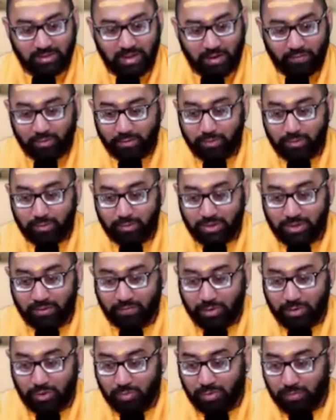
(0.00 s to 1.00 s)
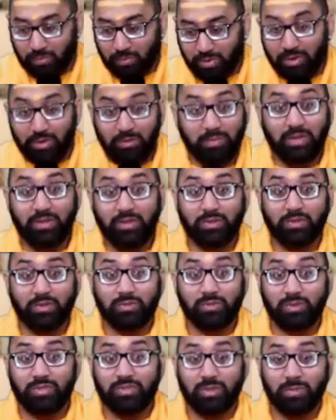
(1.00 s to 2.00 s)
Evolution of a human being means
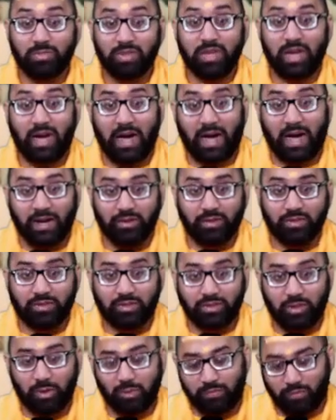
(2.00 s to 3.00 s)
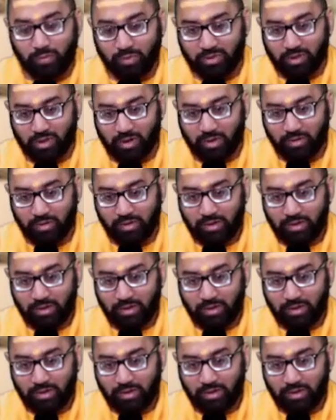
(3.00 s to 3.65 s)
there's really something higher to go for there.